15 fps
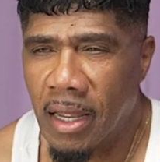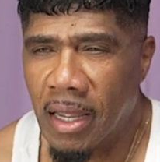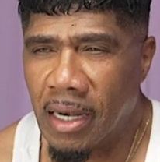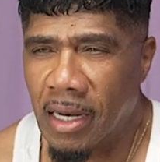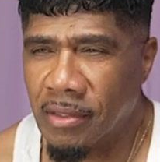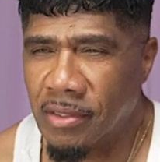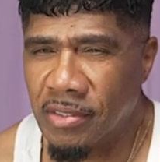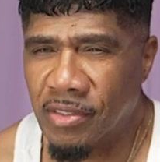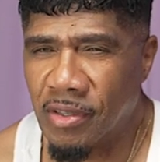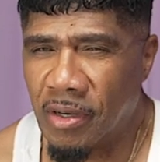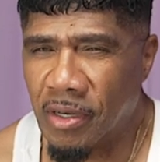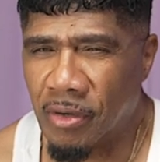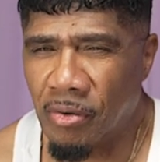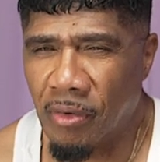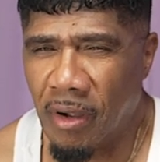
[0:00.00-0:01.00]
And I just
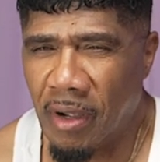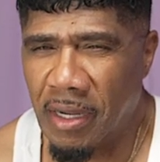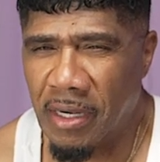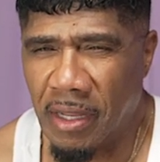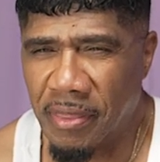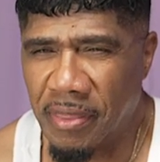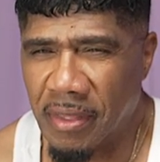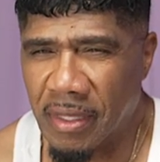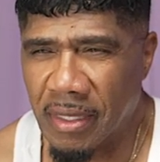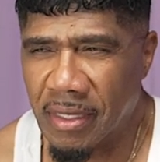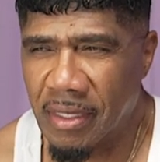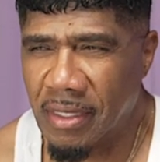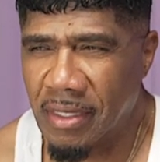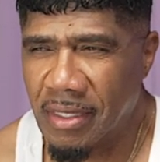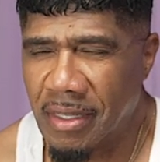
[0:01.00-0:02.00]
started crying, I think.
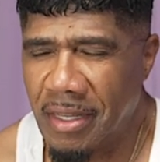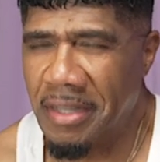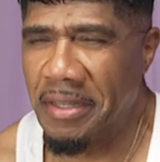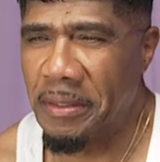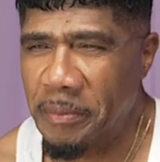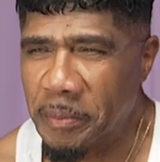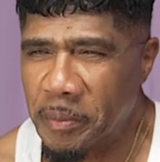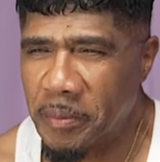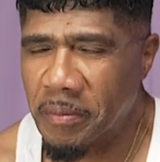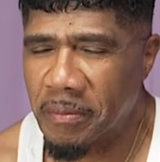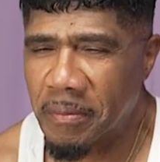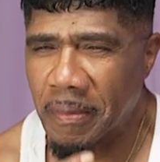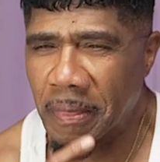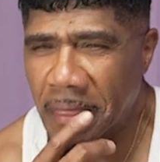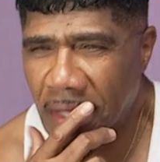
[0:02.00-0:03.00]

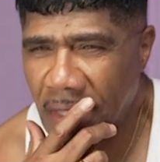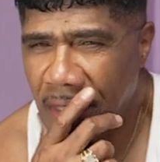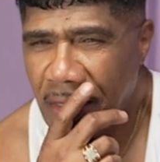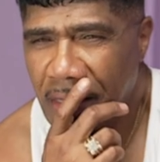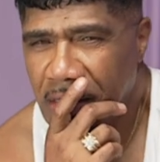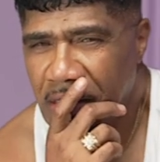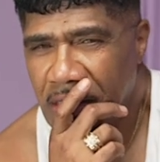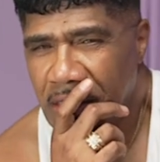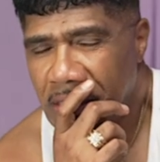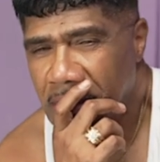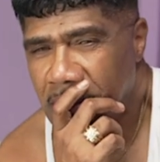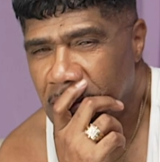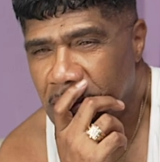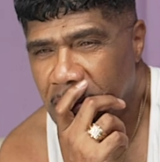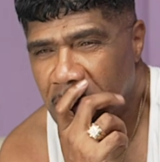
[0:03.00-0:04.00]
Wow
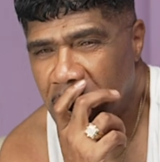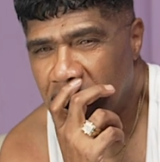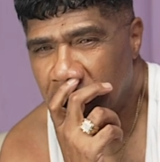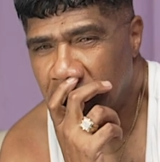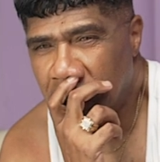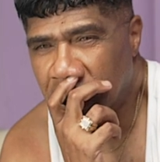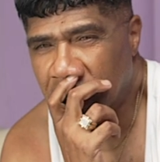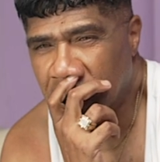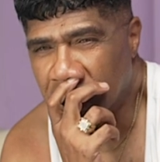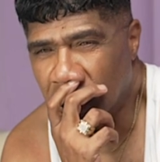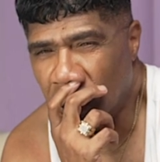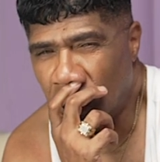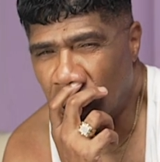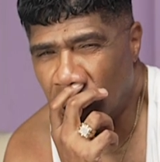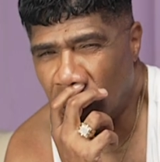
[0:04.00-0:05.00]
because
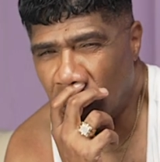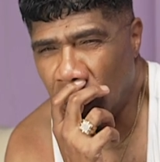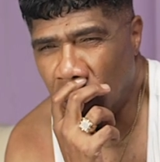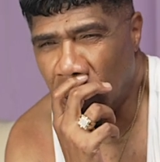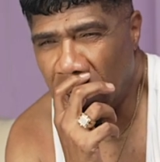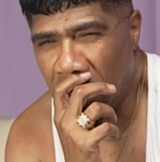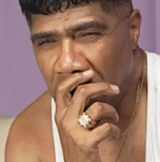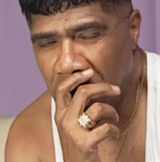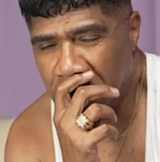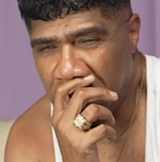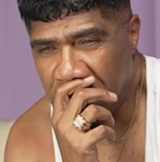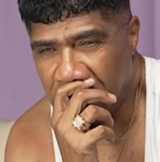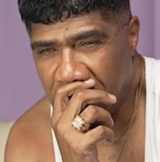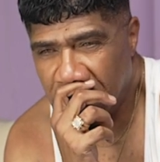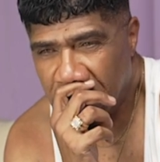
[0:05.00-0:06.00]
it overwhelmed
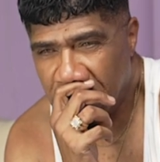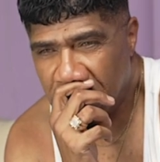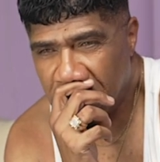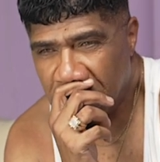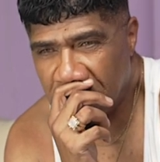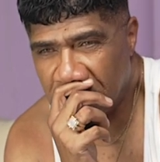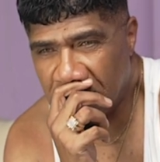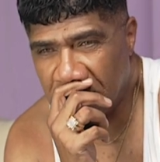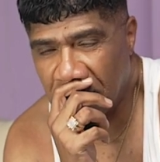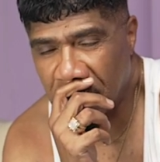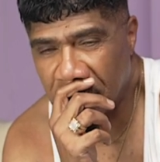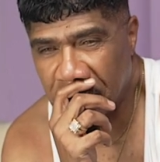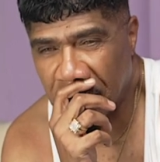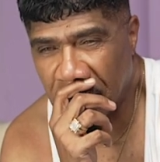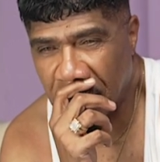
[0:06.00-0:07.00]
me. And I
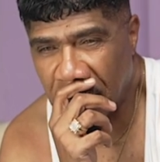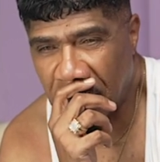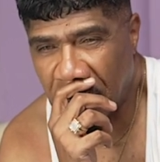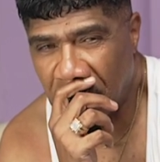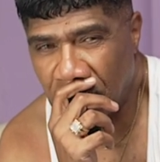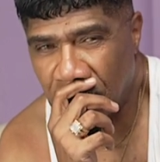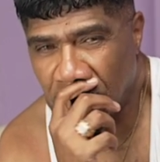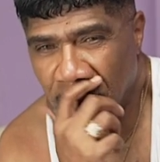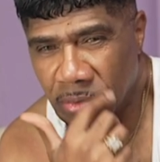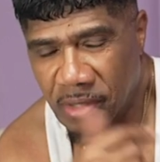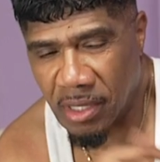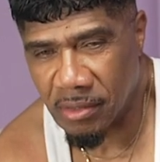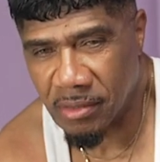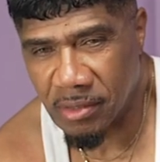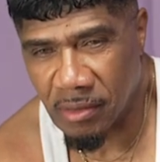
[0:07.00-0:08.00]
was like, I wrote
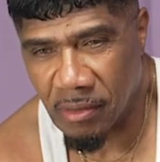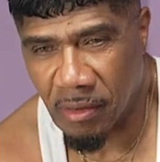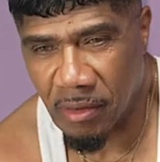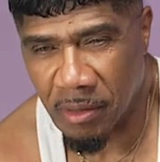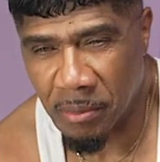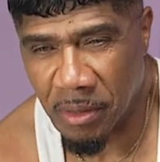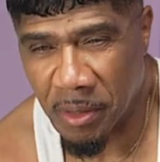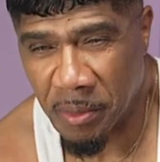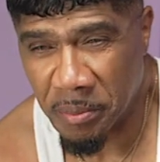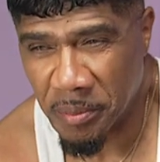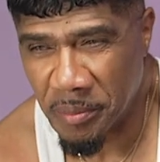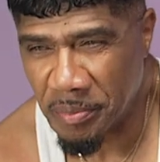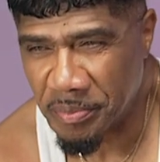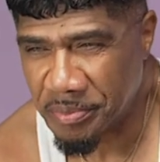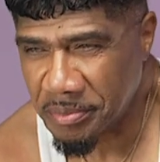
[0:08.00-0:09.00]
that song in my
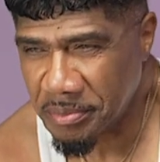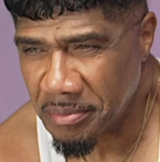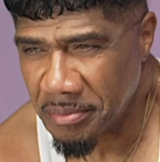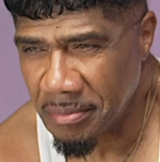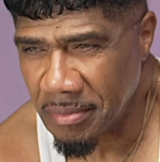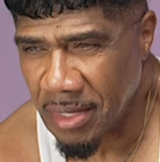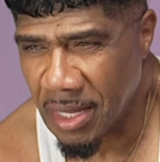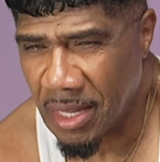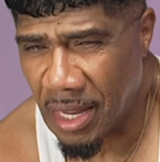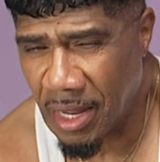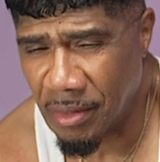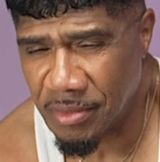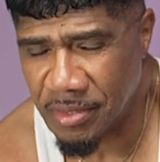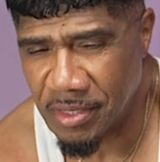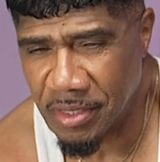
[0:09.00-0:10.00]

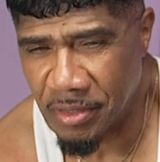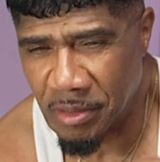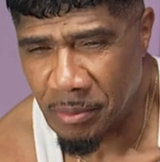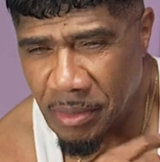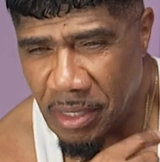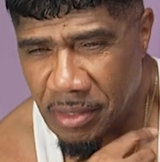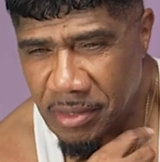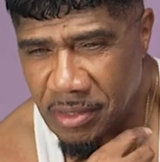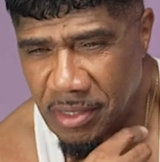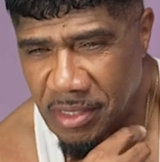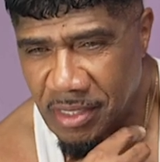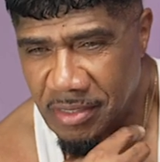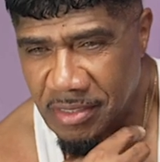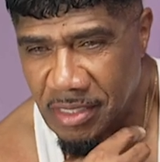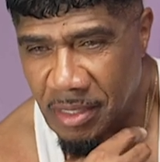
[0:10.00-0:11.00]
house, sitting on my
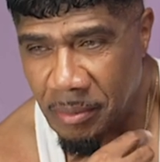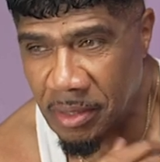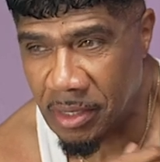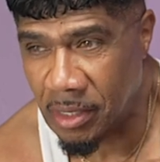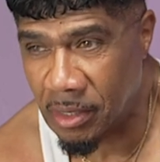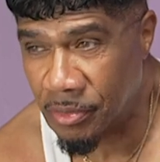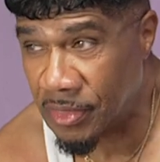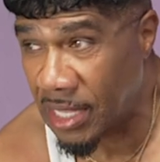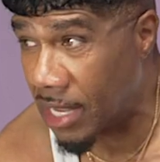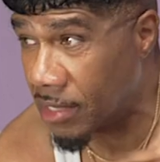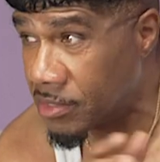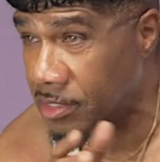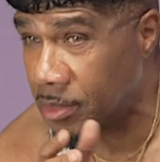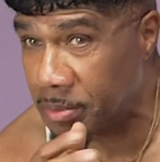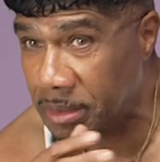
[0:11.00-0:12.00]
chair, something, and
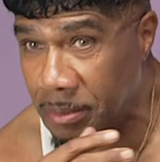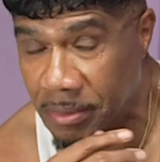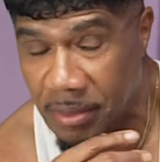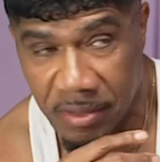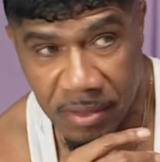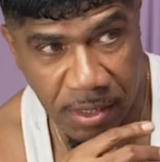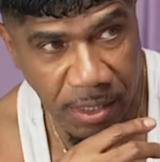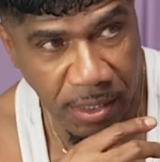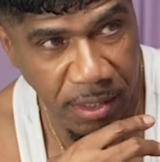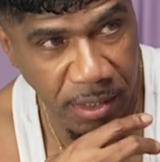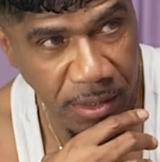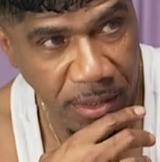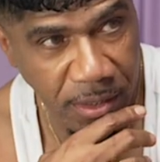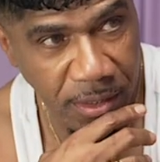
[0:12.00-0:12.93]
thousands of people are singing it.